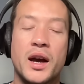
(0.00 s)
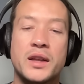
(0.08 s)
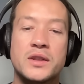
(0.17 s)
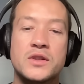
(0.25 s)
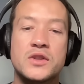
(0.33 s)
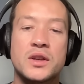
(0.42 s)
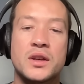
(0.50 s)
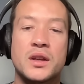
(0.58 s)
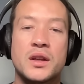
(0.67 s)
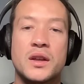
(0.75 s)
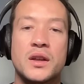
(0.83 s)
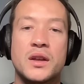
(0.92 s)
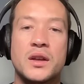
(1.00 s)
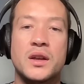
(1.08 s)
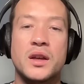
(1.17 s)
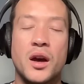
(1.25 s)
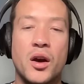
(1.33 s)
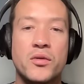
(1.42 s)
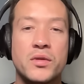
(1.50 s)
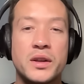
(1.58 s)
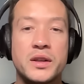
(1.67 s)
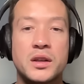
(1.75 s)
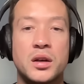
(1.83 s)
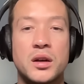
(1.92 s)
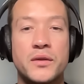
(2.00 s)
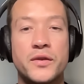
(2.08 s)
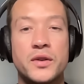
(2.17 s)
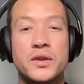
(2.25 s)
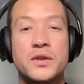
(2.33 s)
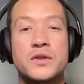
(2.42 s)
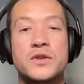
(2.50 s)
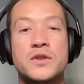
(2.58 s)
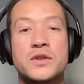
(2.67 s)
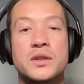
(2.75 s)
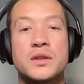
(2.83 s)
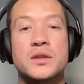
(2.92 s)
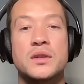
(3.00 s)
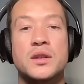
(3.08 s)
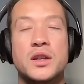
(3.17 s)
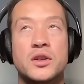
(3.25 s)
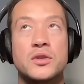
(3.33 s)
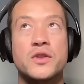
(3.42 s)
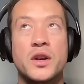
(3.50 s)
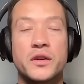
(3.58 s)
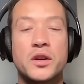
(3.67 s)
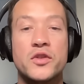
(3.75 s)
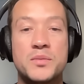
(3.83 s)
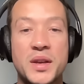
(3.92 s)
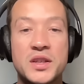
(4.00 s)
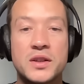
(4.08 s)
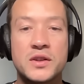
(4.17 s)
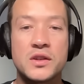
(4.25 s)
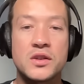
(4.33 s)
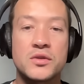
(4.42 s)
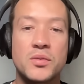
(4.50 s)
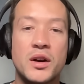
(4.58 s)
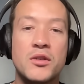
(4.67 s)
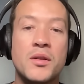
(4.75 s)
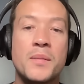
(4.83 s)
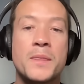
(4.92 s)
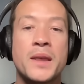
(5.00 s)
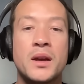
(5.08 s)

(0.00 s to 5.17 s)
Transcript: and it only covers it covers businesses as well,